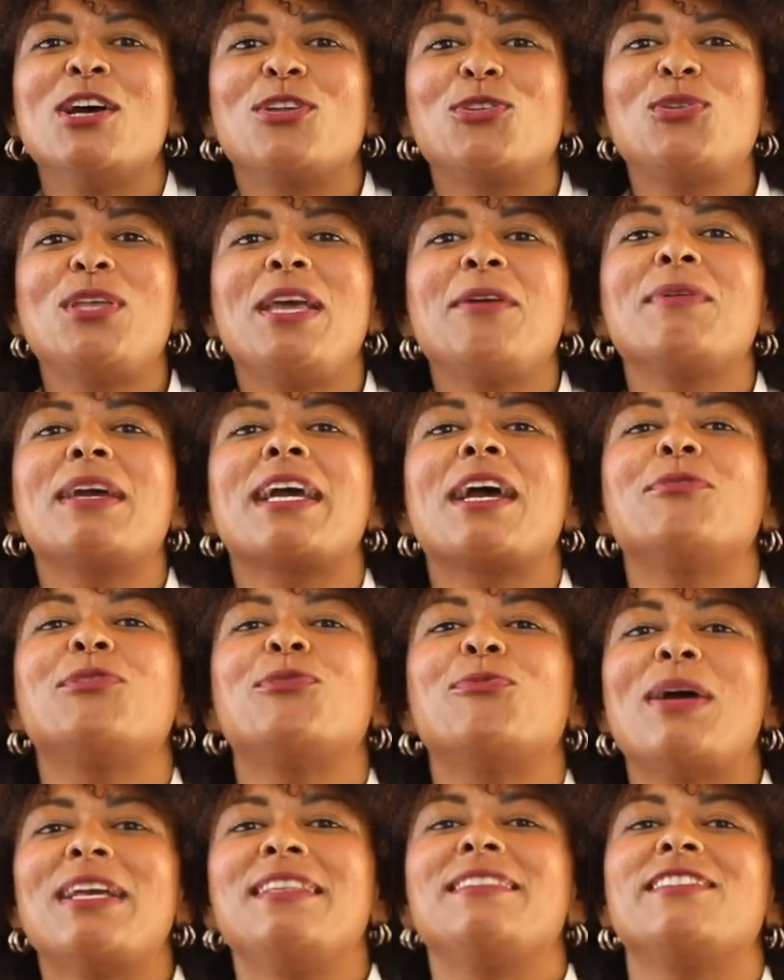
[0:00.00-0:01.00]
Today we have
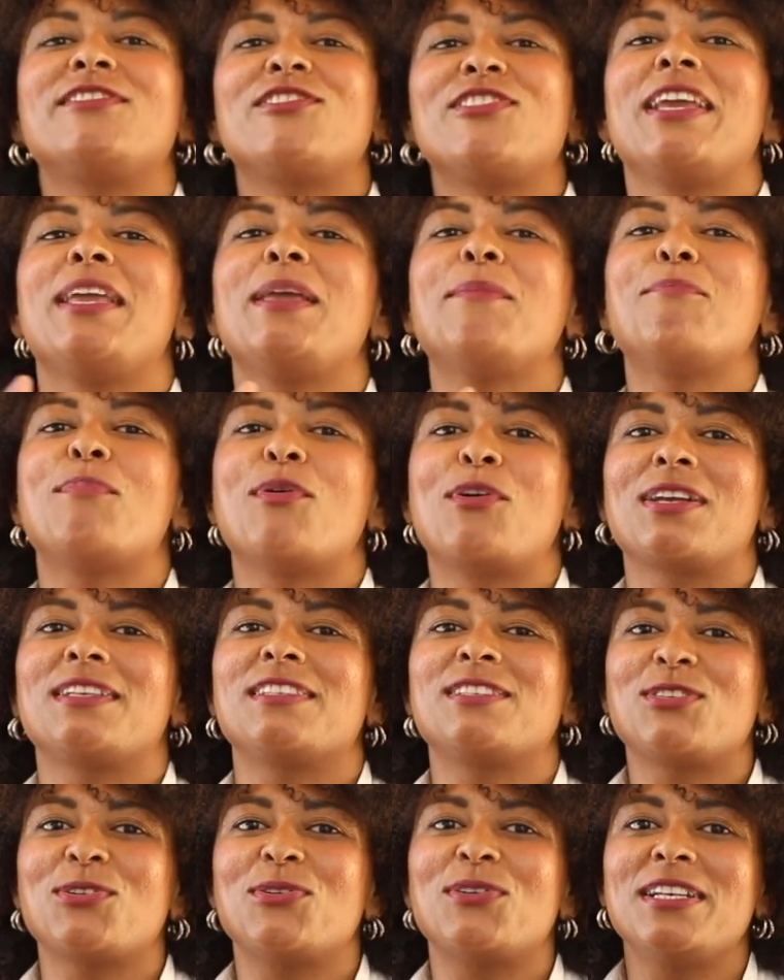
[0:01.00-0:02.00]
23 important
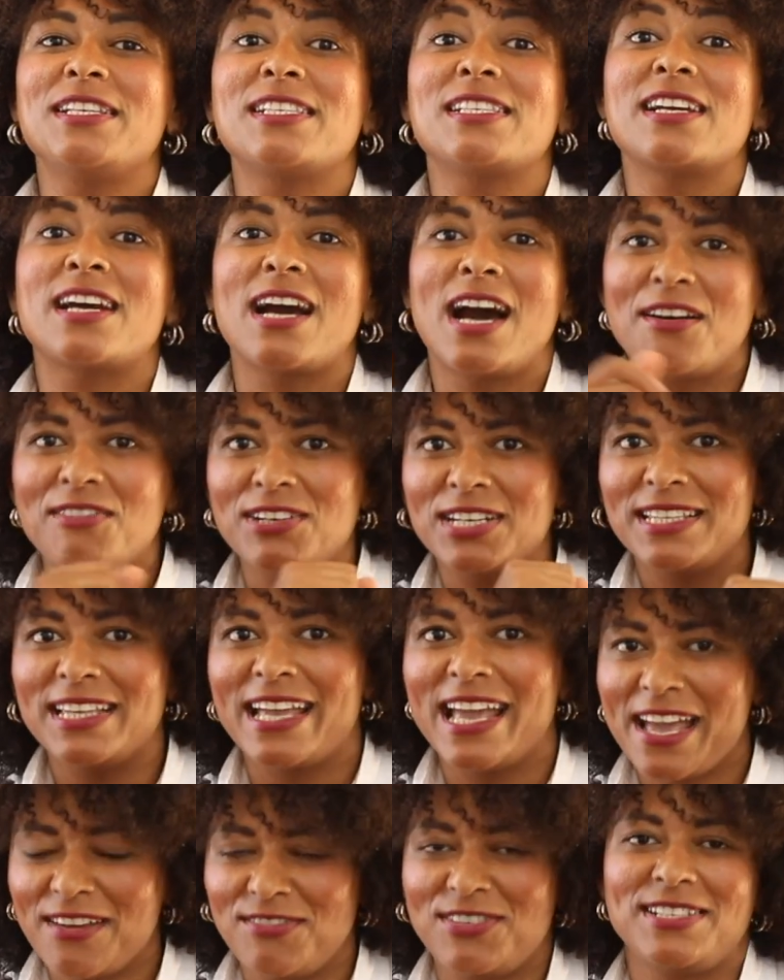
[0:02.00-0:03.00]
stories covering
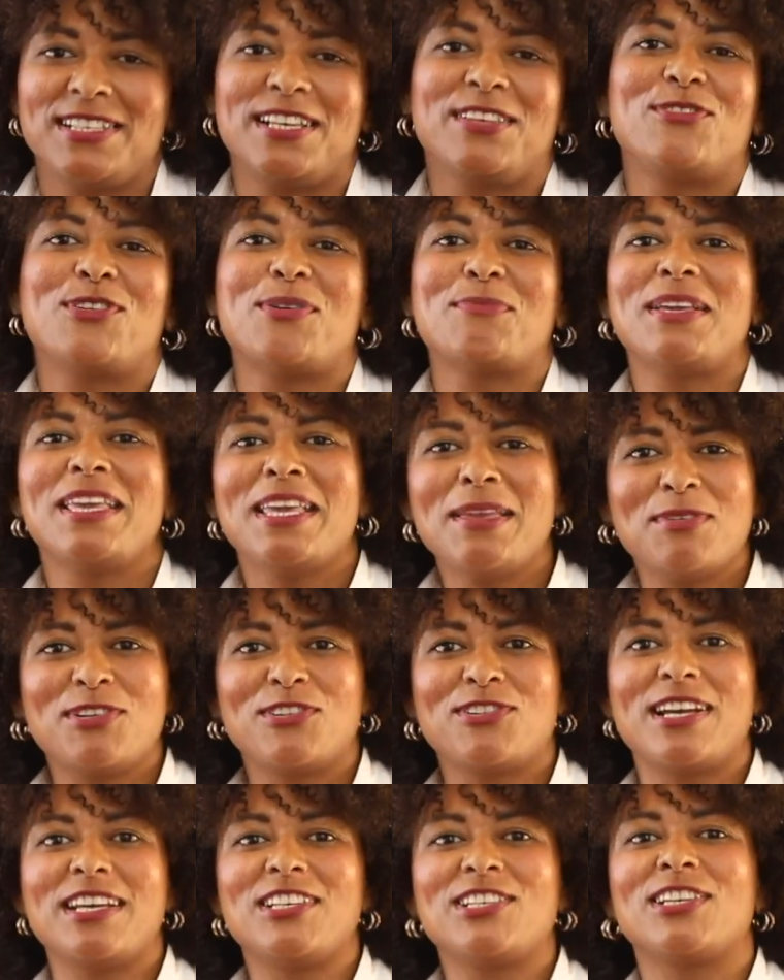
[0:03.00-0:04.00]
everything from
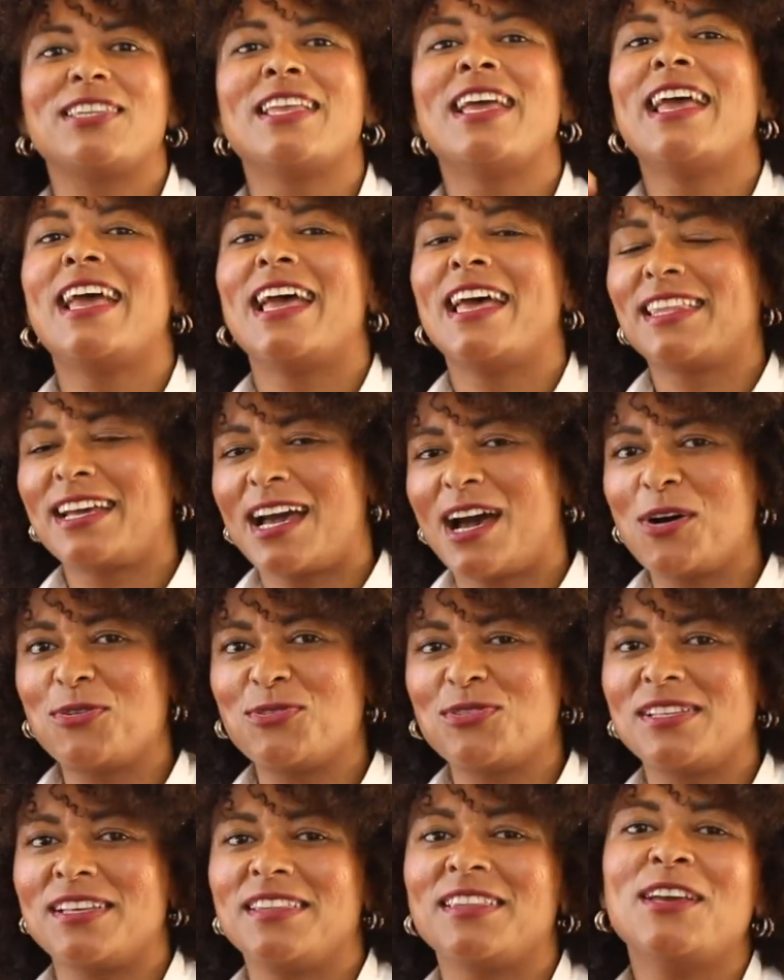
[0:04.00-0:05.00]
immigration and
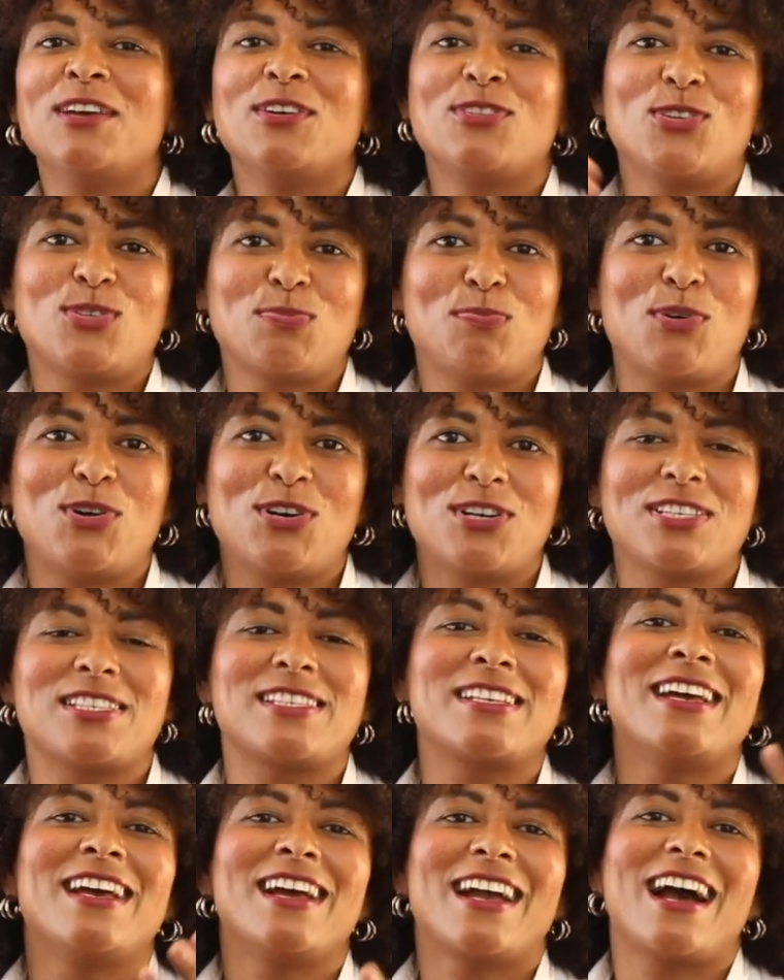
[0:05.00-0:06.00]
housing to
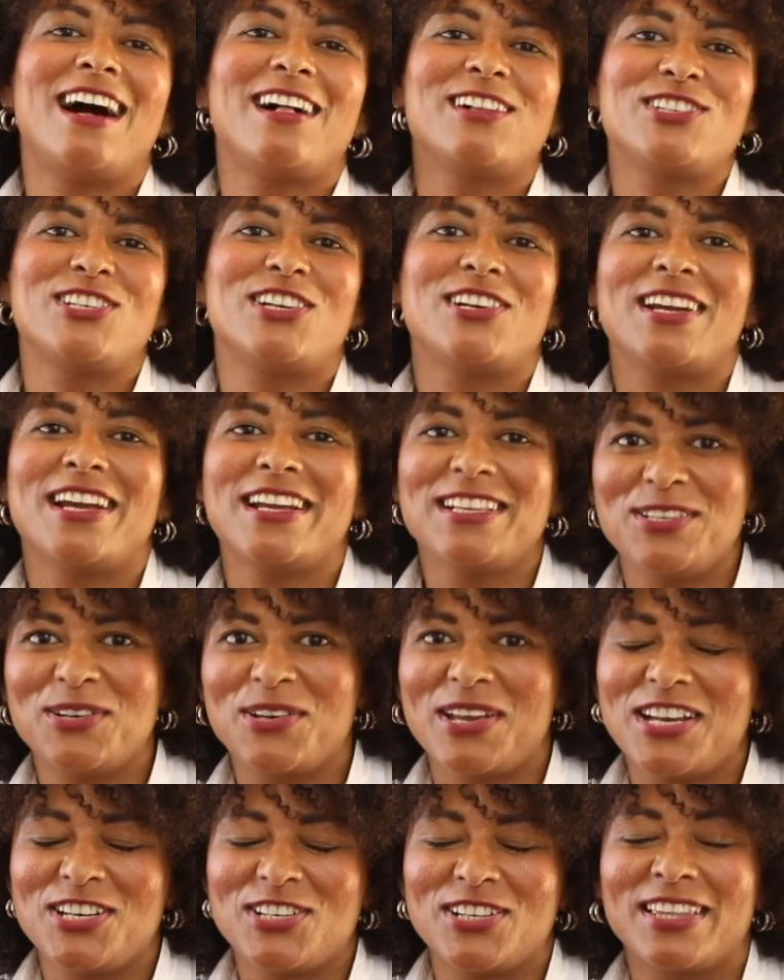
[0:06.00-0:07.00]
sports, culture,
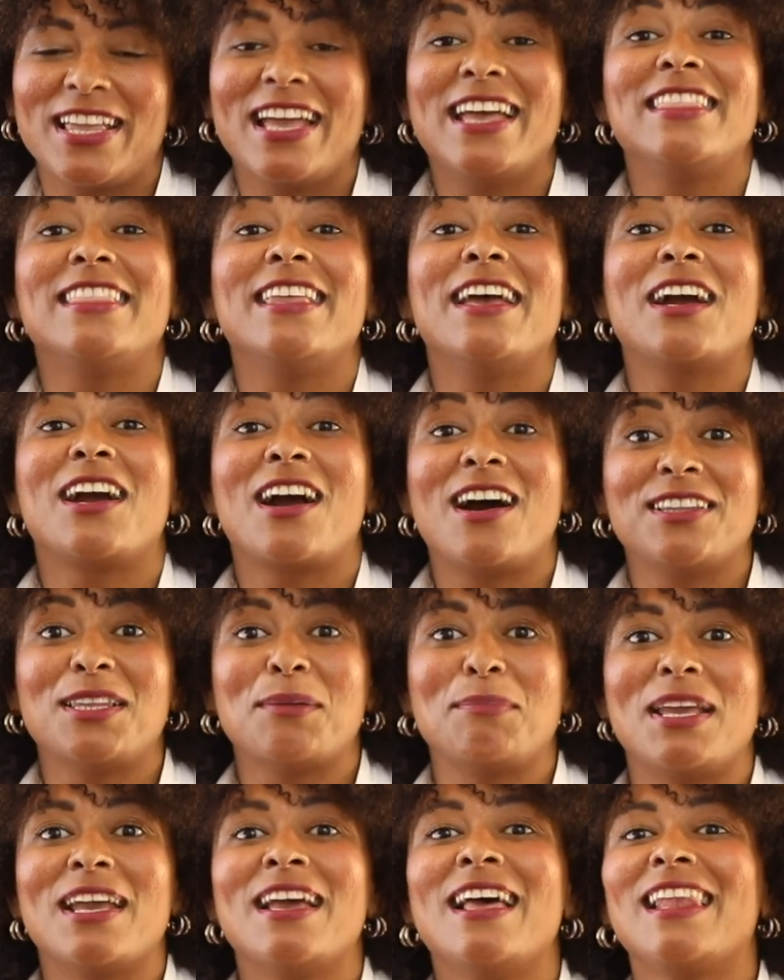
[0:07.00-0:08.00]
education and the
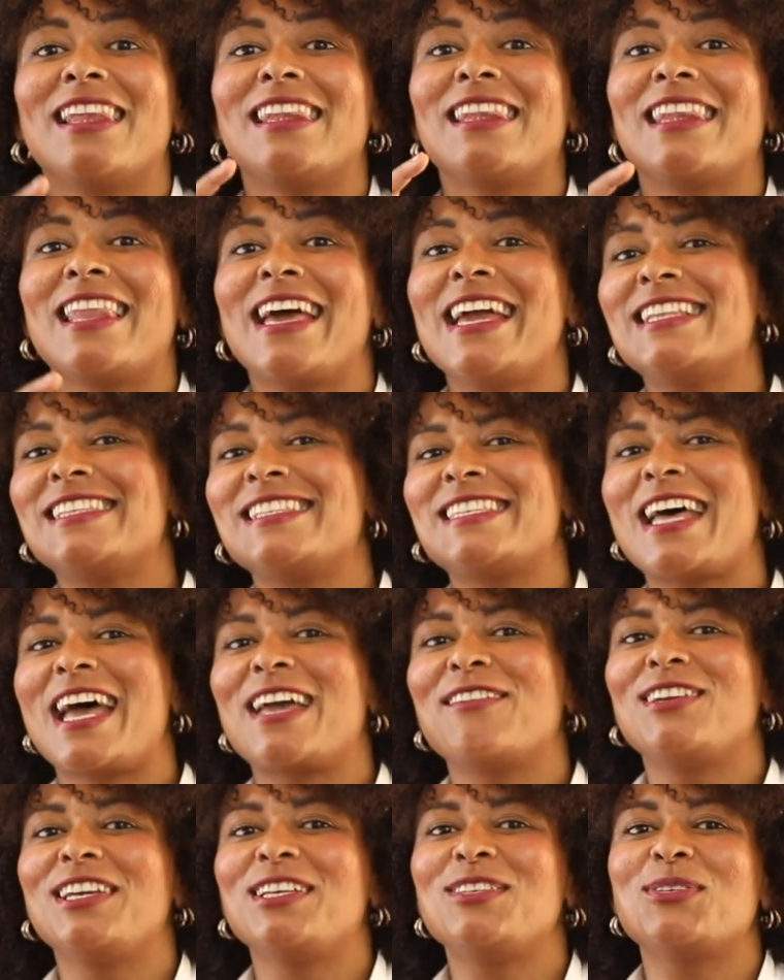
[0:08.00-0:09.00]
economy. Let's
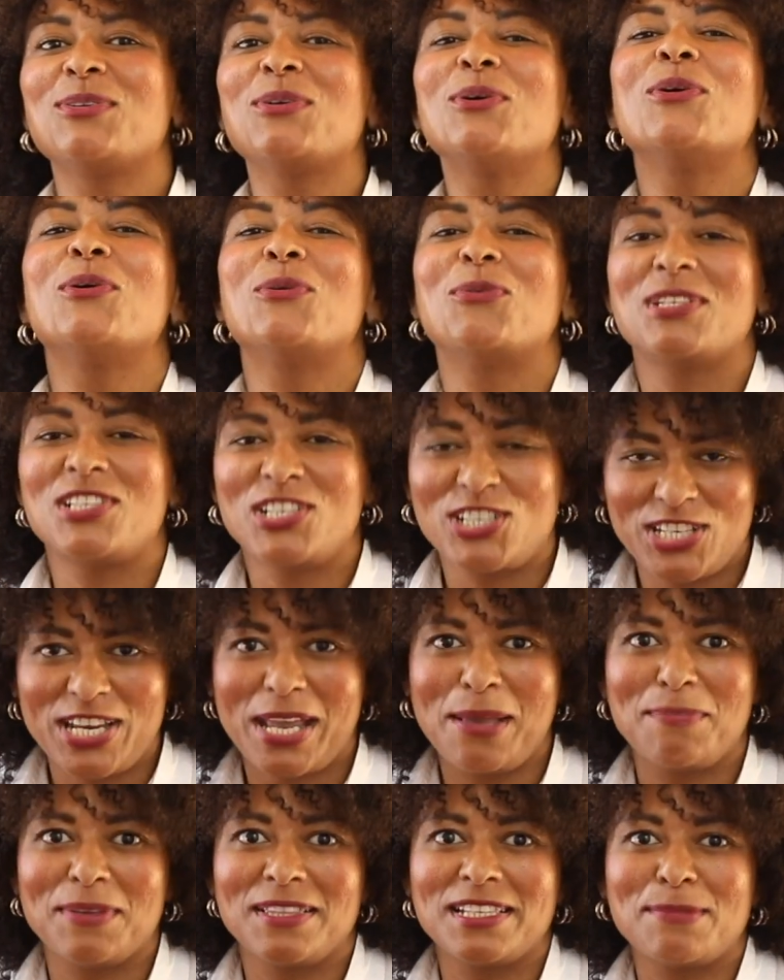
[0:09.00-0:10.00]
dive into what's
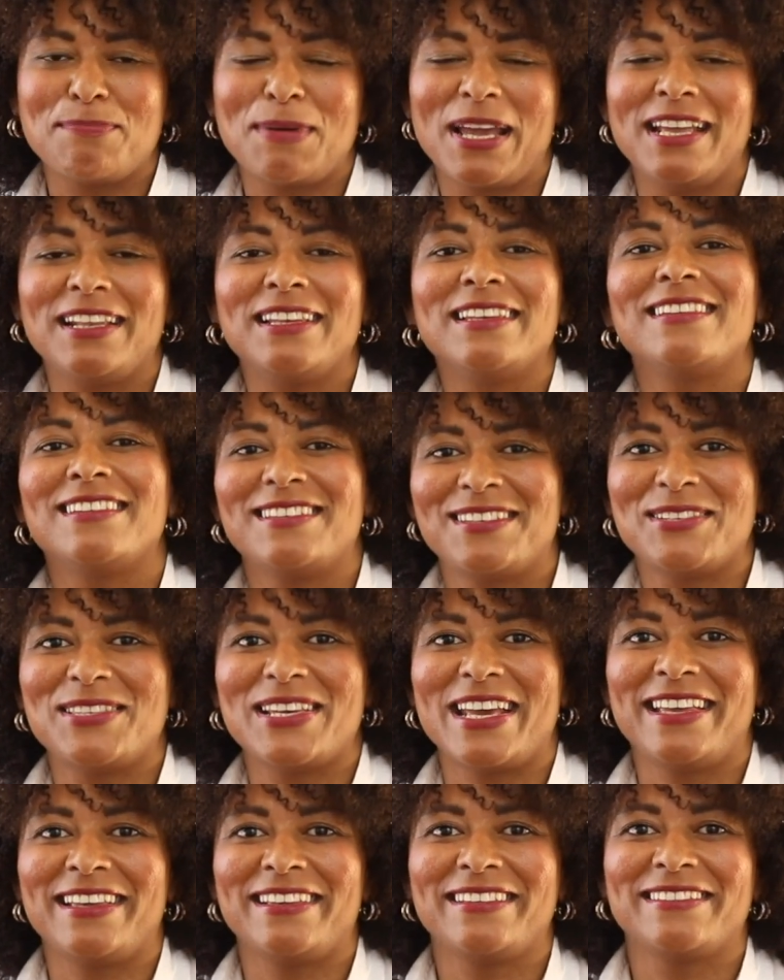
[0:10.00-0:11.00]
shaping Spain today.